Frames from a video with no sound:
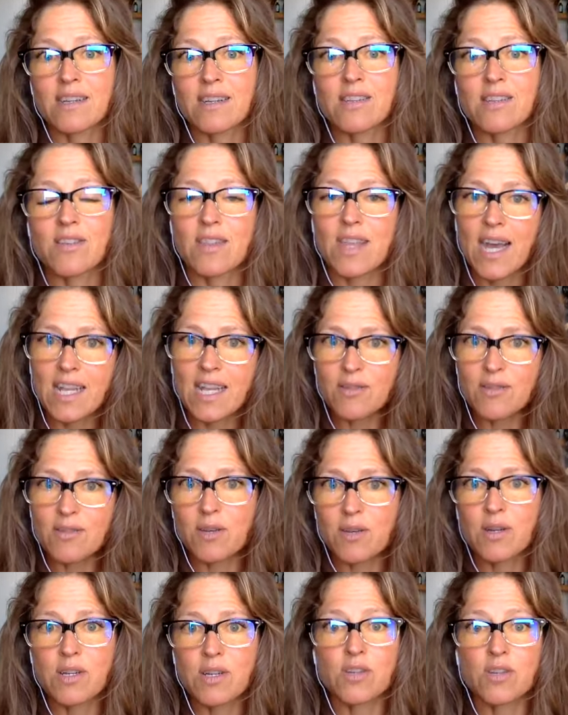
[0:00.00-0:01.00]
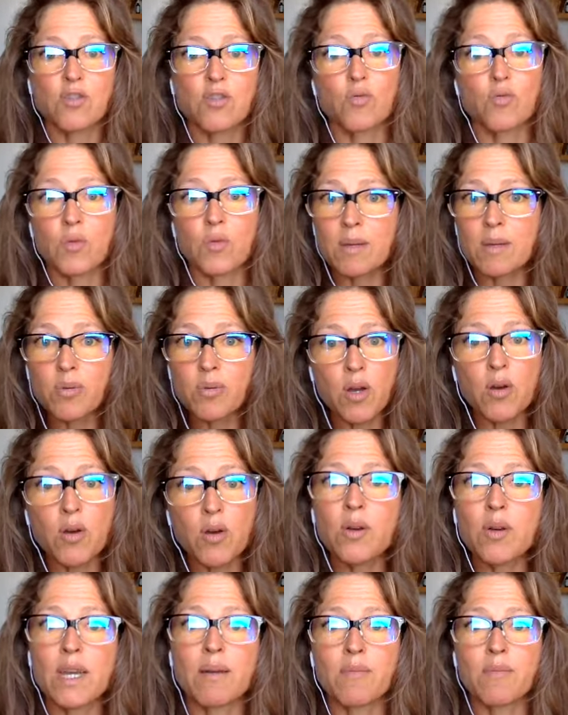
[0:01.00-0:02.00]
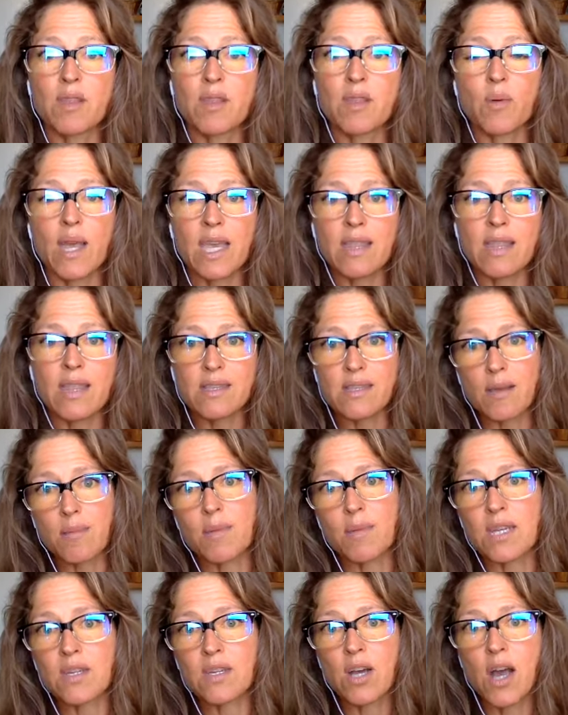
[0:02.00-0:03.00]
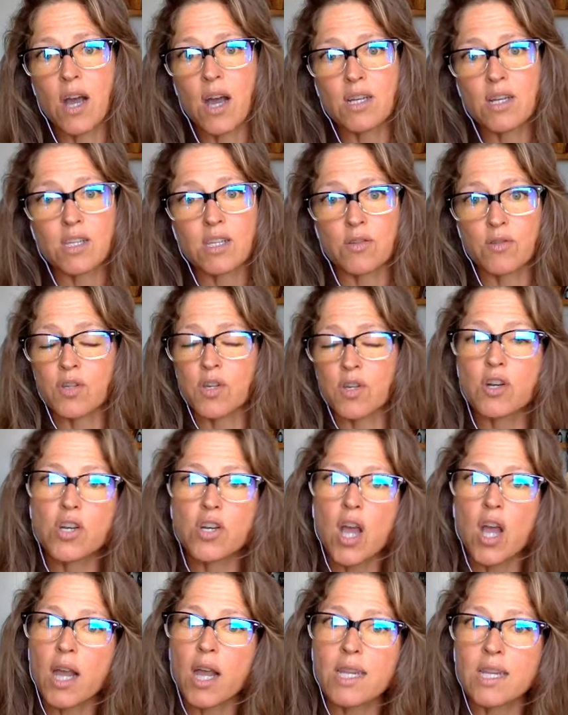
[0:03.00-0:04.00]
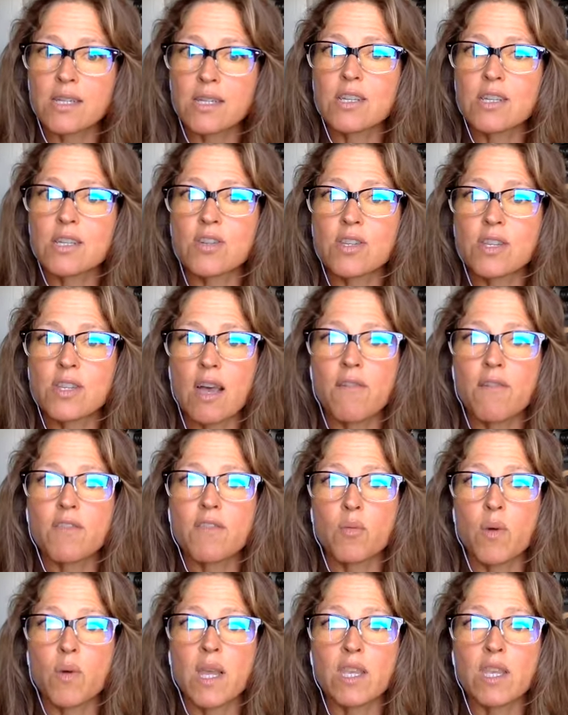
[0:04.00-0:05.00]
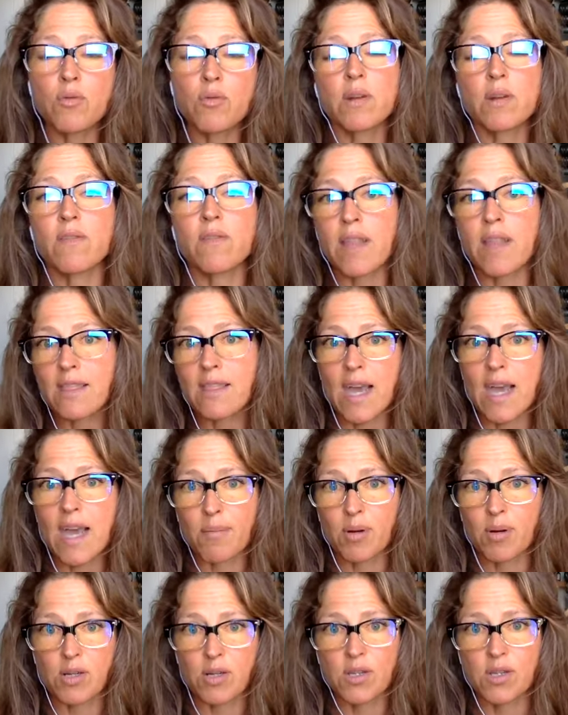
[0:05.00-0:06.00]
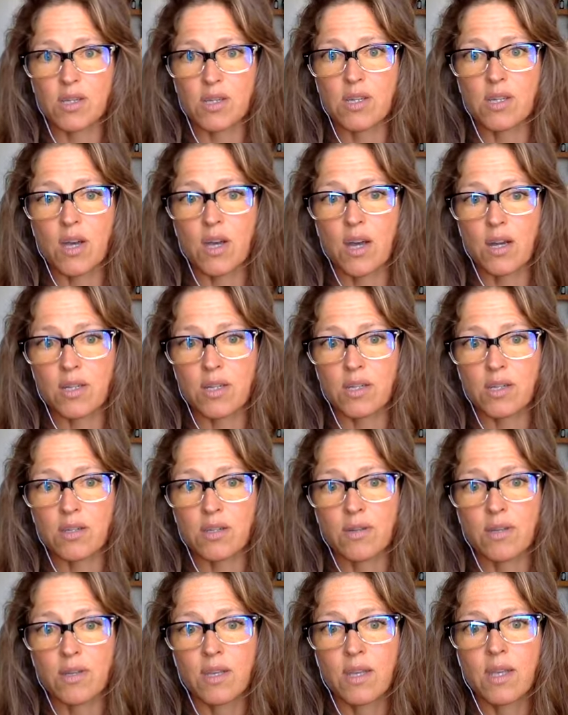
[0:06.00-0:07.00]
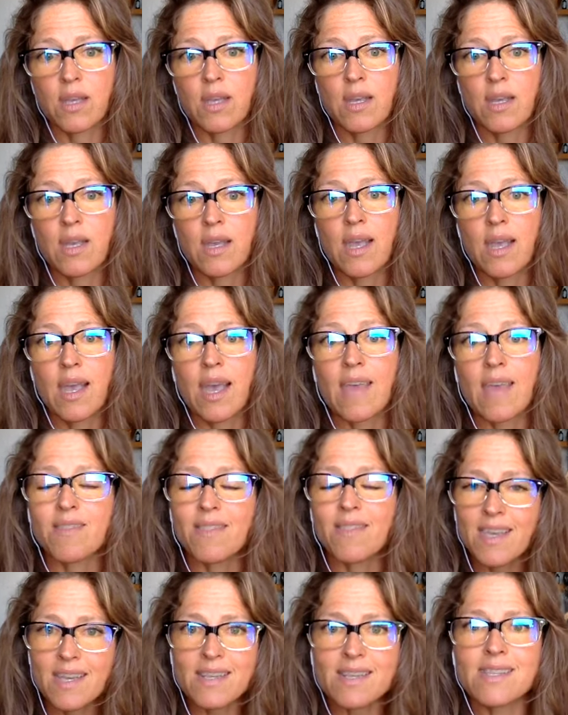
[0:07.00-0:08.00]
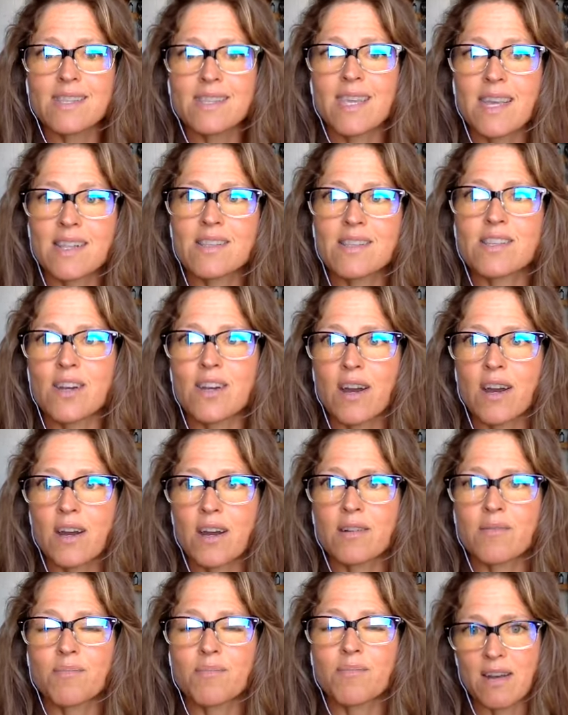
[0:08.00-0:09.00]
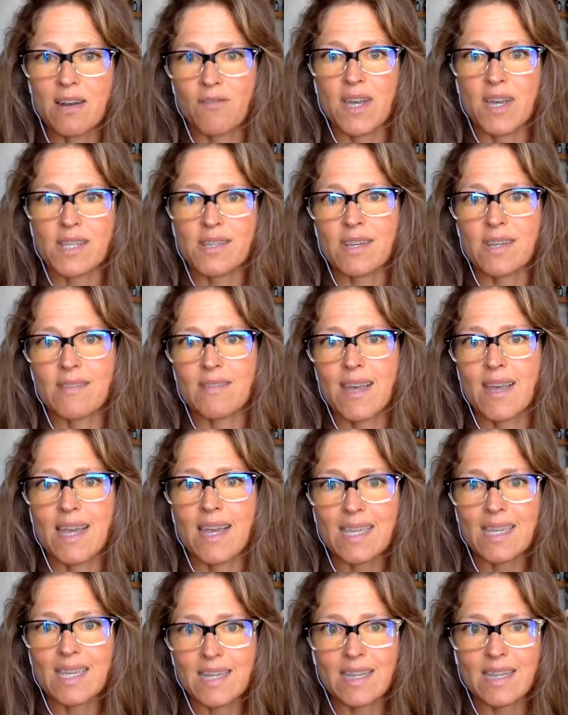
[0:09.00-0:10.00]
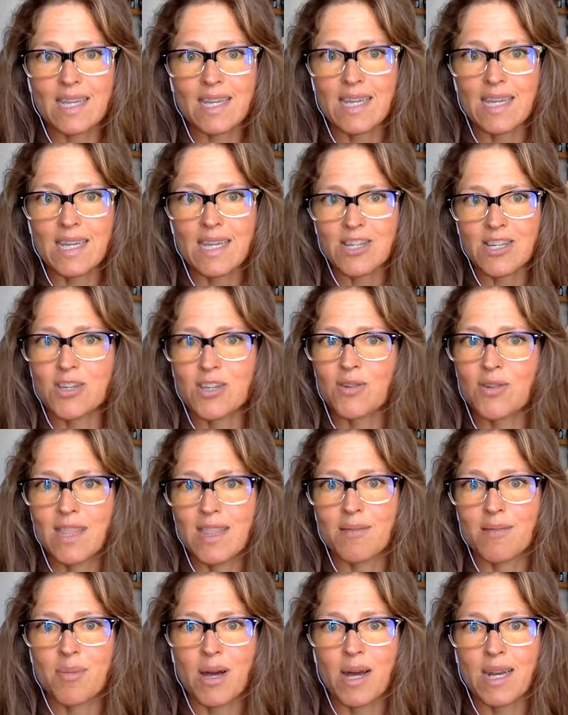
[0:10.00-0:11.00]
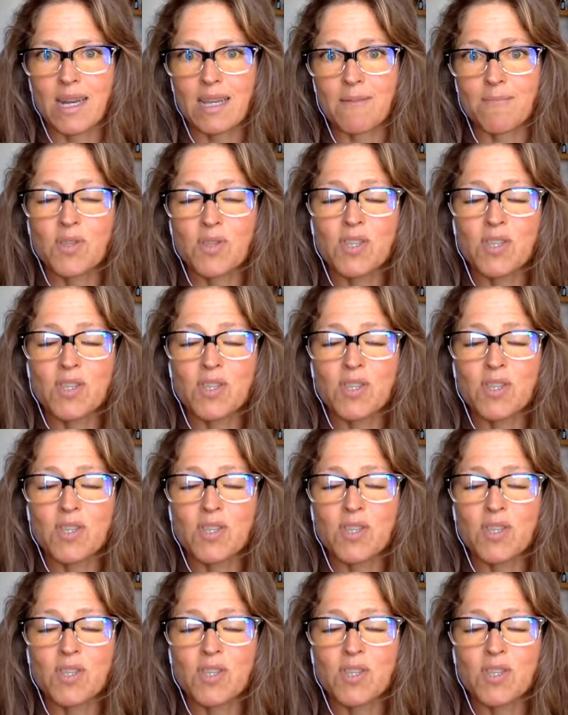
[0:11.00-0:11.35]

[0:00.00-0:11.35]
And so that's what you want to do is reprogram the way that somebody talked to you. Start talking to yourself the way you would have liked that person to talk and this can start manifesting that healing issue in the body.